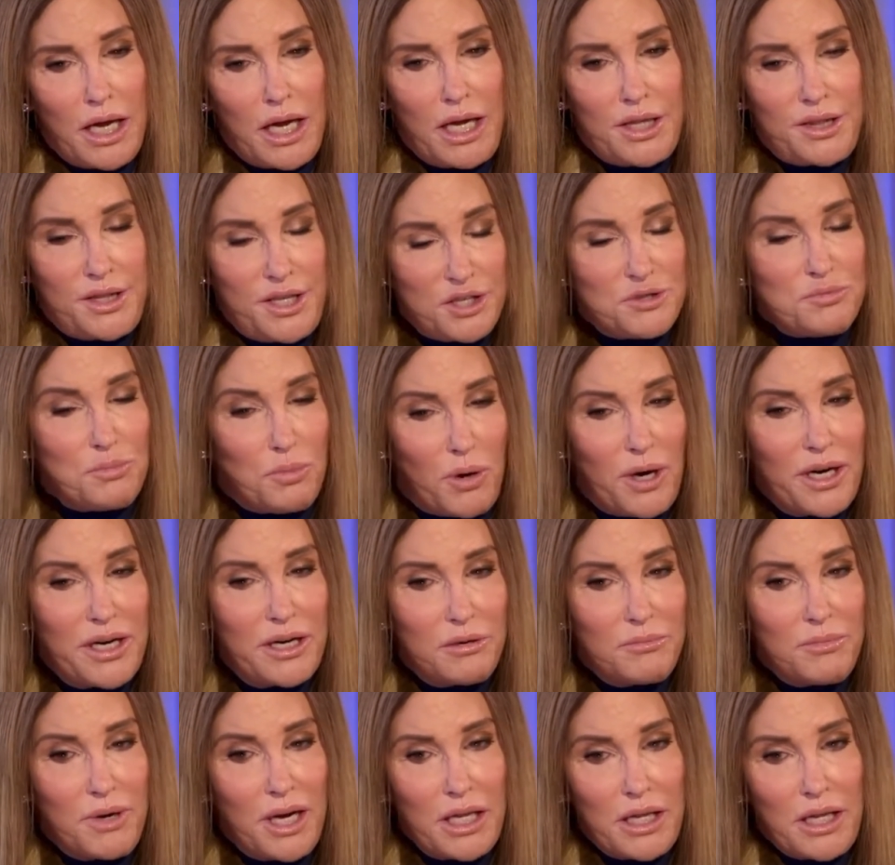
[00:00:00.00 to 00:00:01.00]
At this point
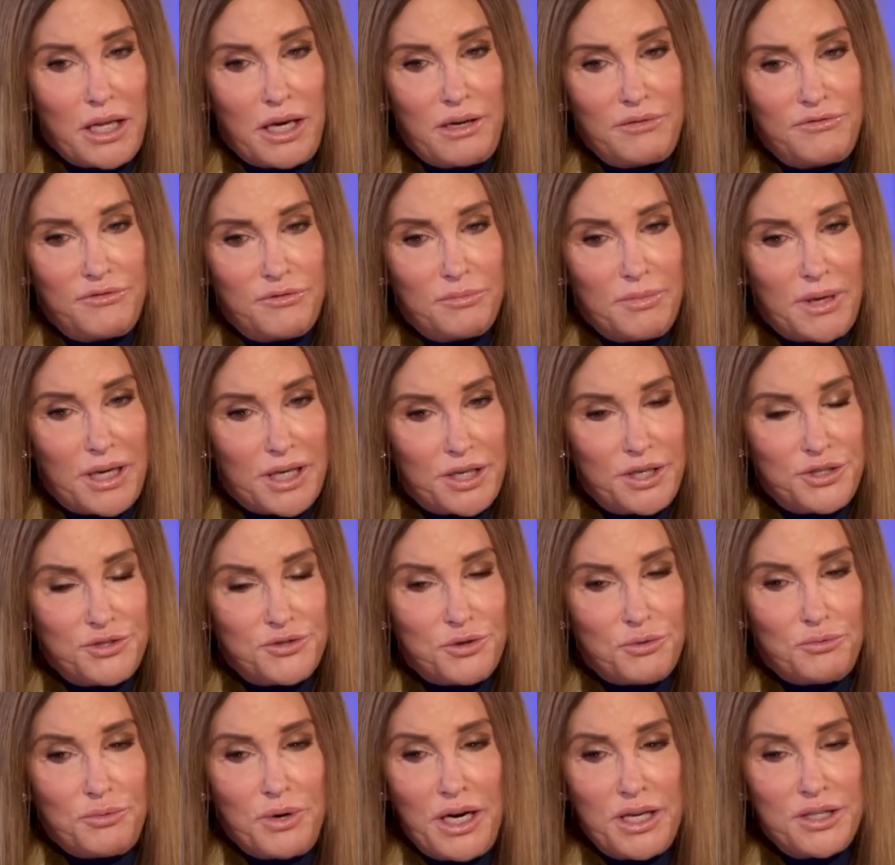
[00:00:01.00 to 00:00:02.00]
in my life, my
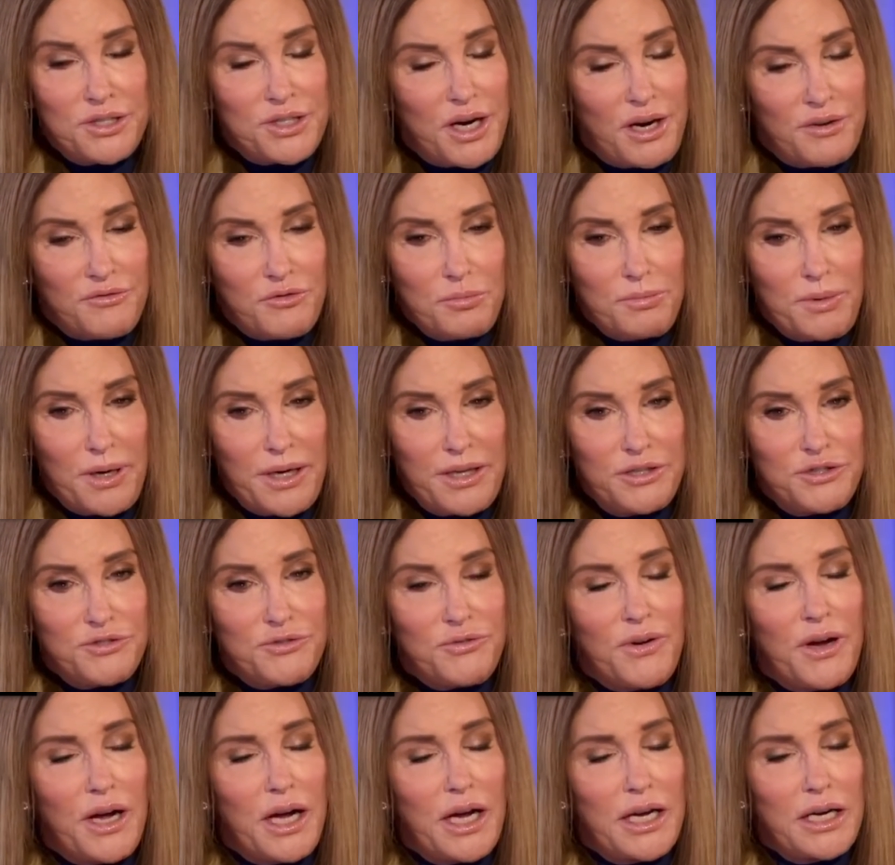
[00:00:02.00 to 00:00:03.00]
kids are raised, everybody's
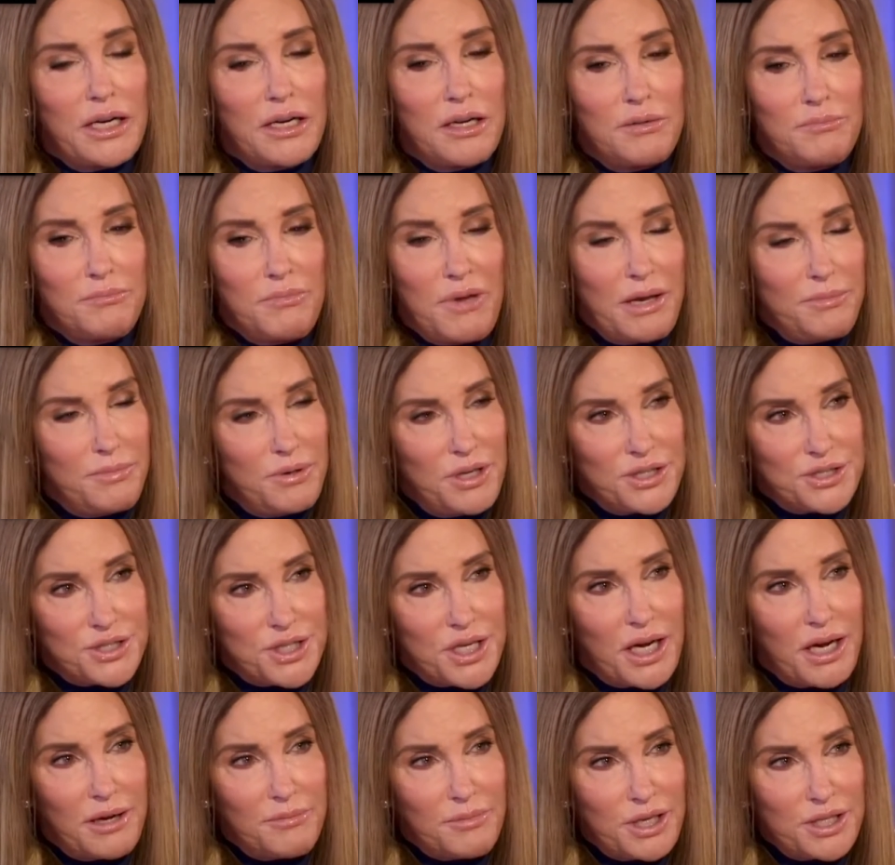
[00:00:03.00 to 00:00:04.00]
fine. Maybe
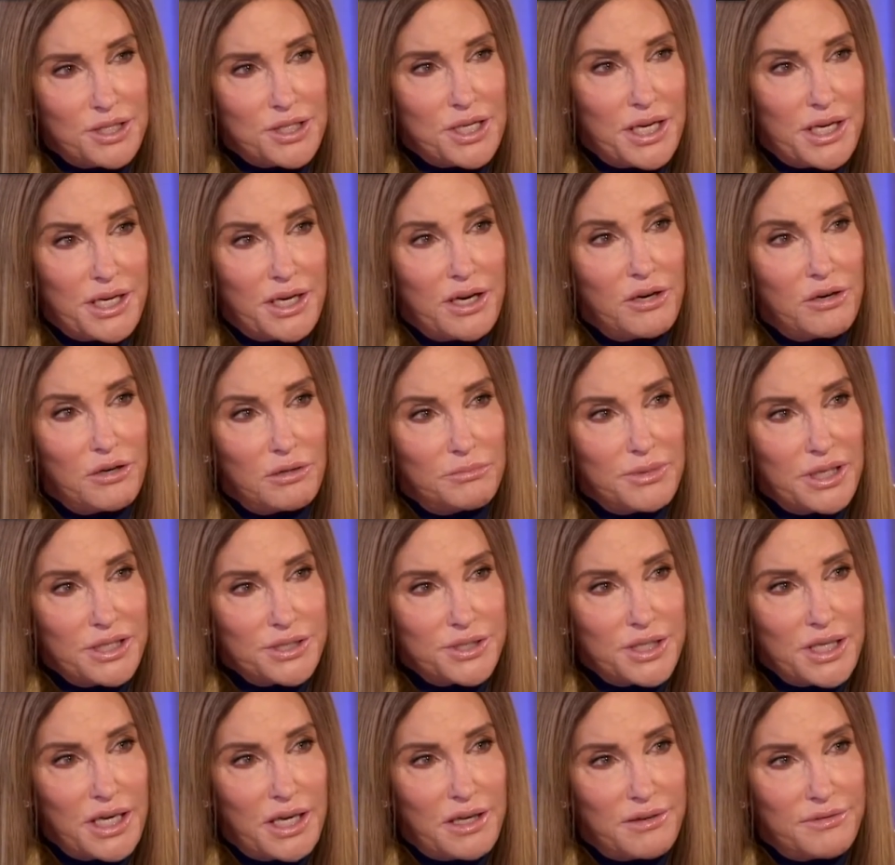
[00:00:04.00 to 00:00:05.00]
it's time I take care of
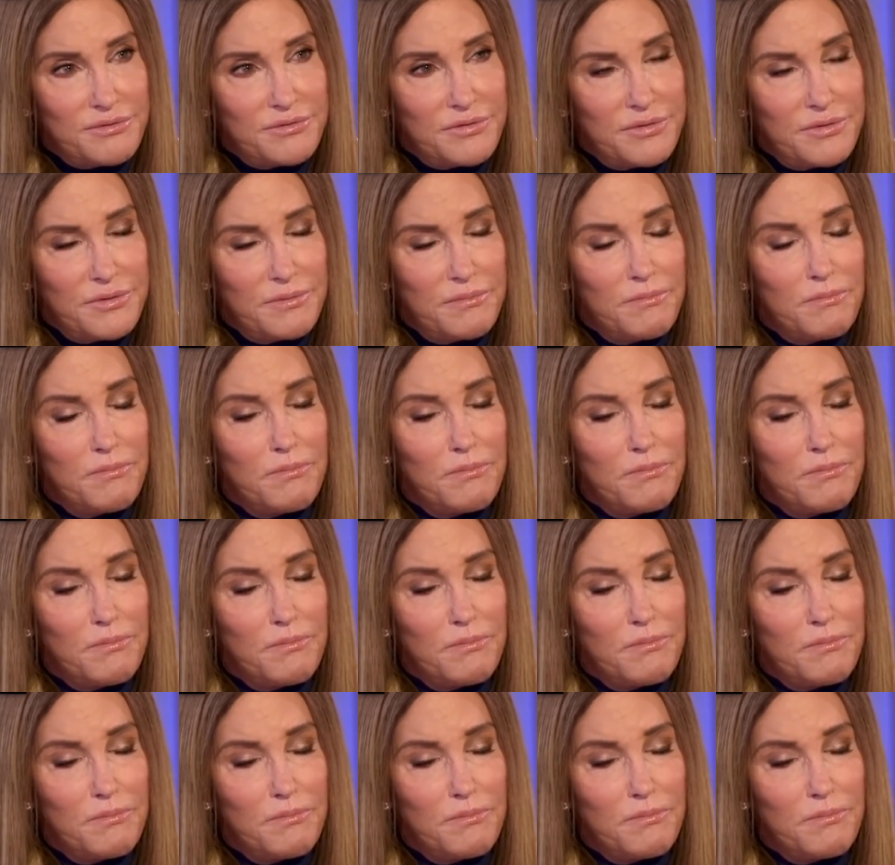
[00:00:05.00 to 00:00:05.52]
myself.